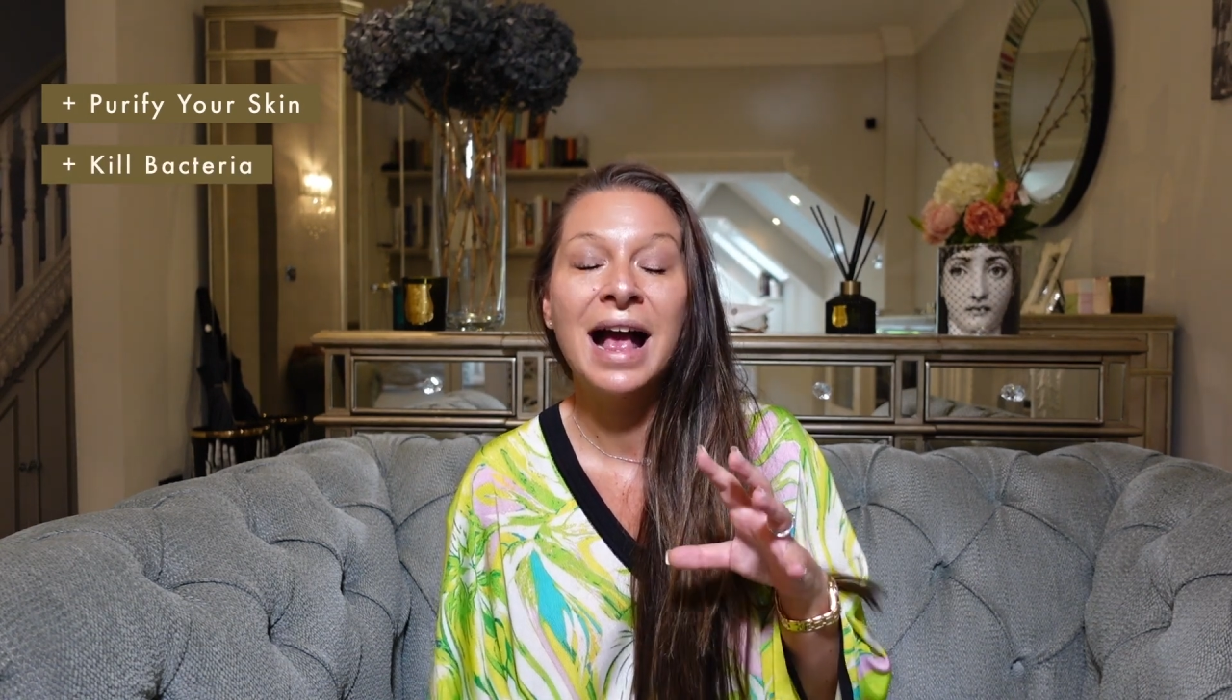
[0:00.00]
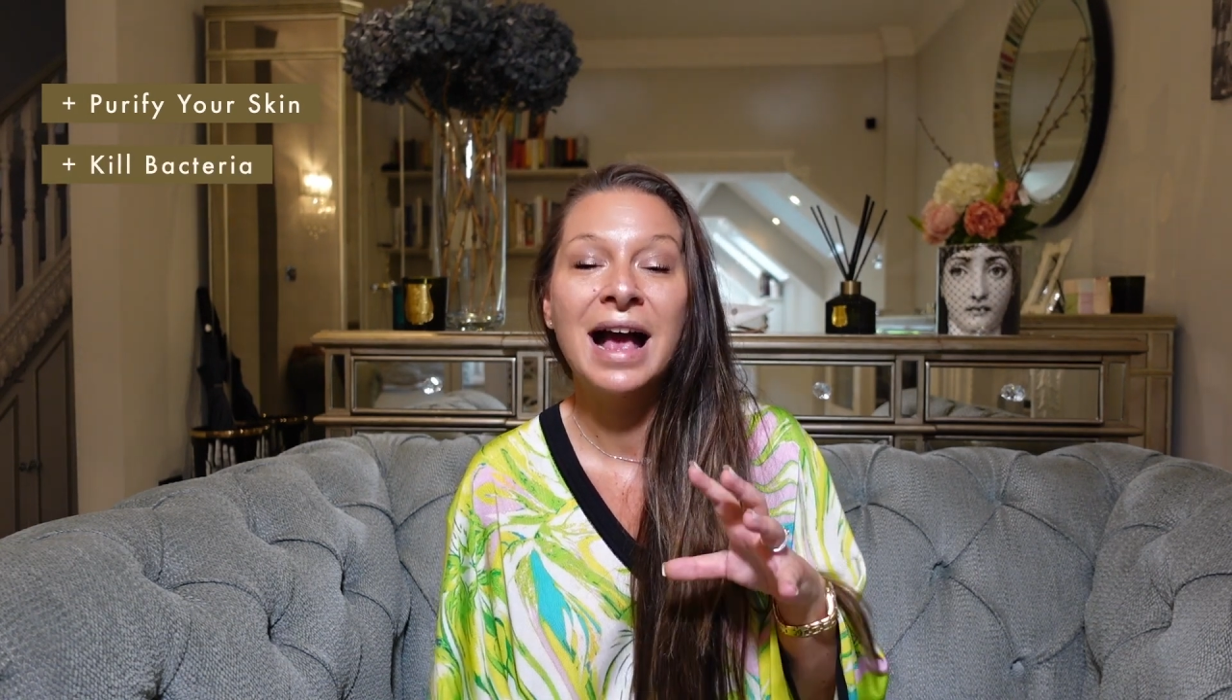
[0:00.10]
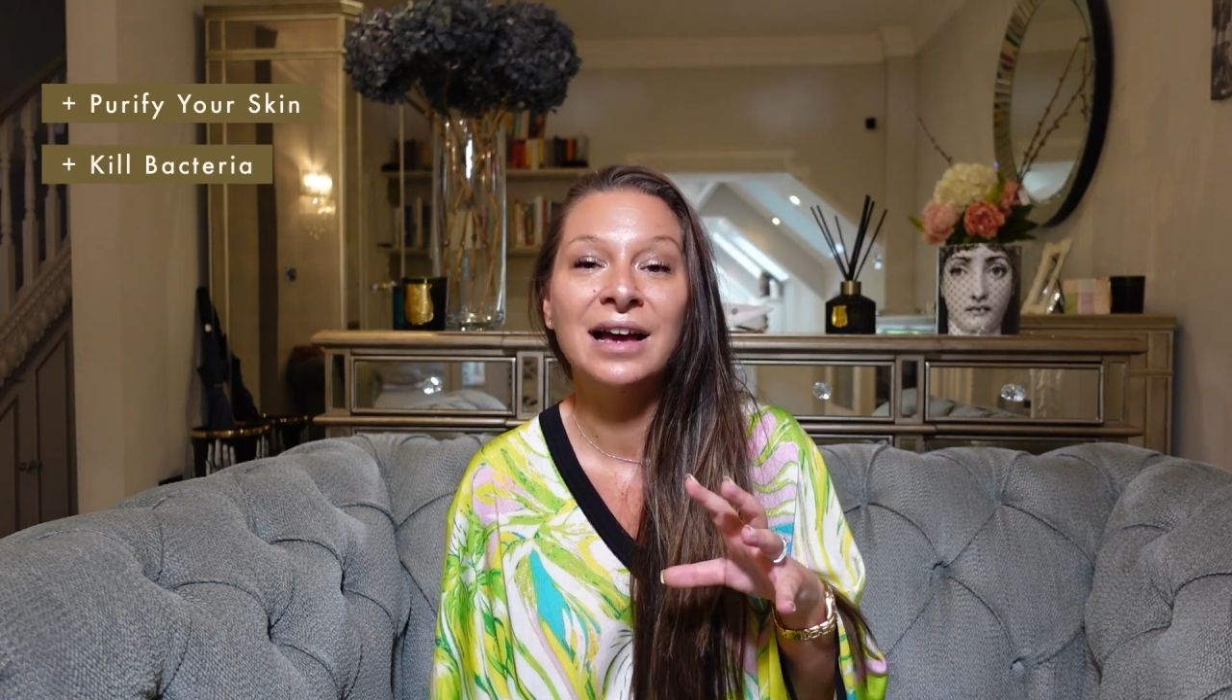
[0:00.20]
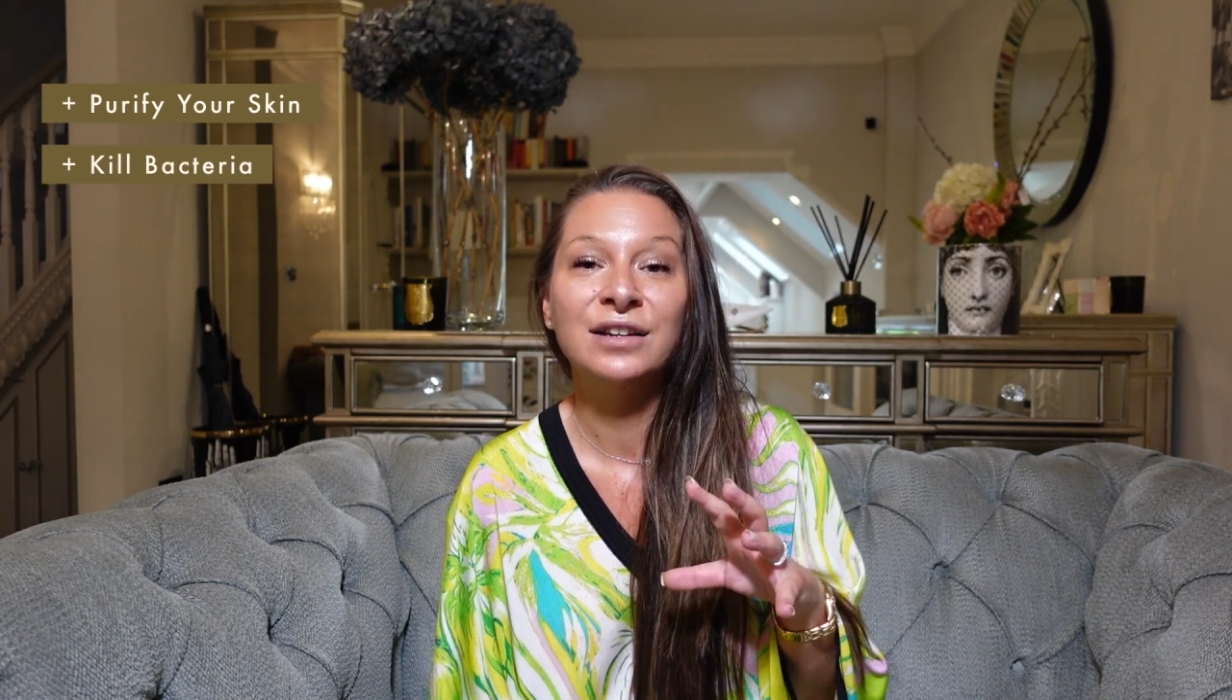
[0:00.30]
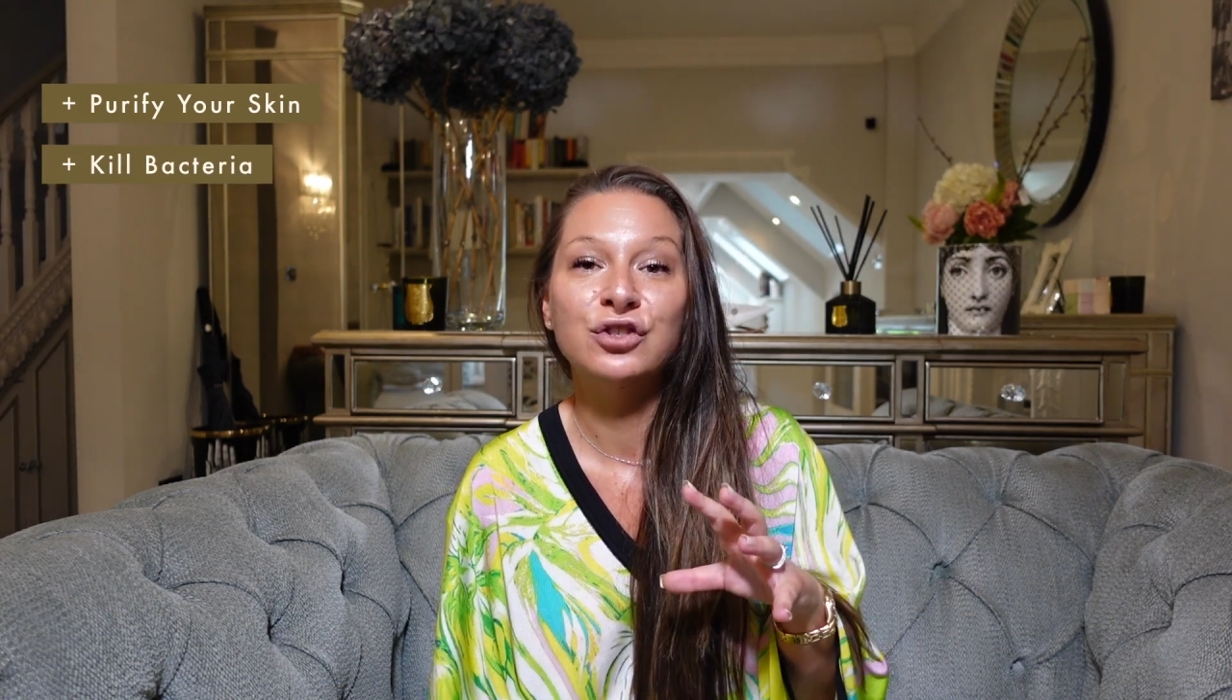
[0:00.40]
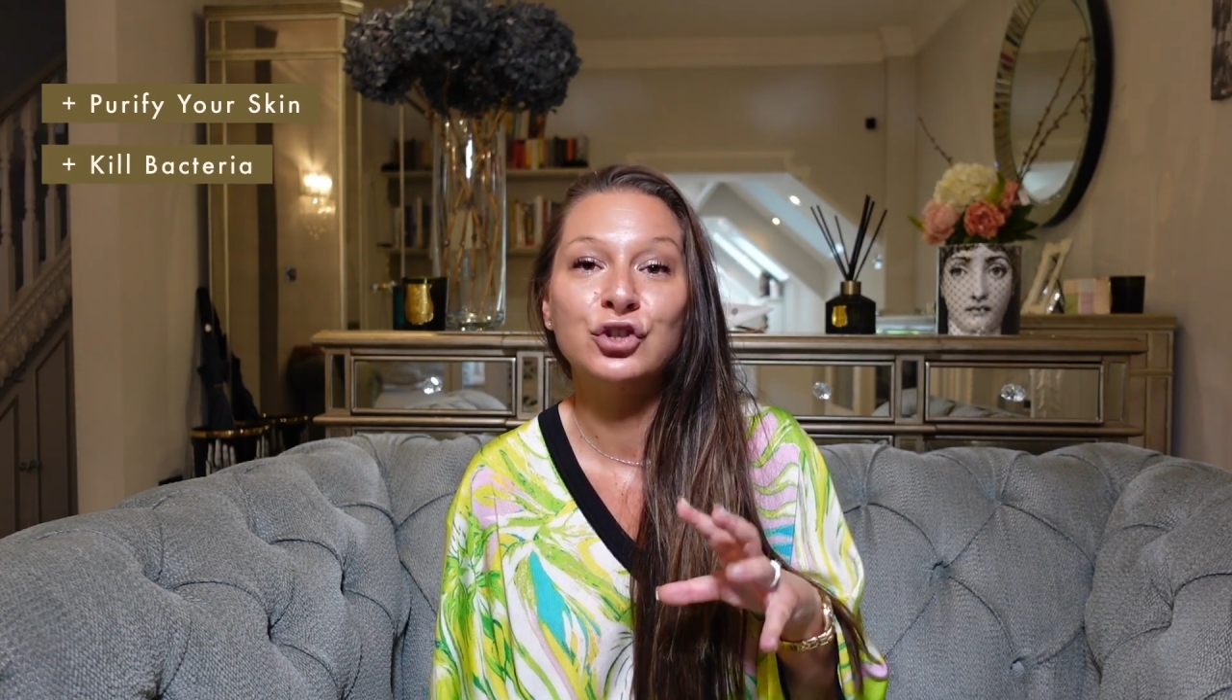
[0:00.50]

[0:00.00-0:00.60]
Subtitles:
and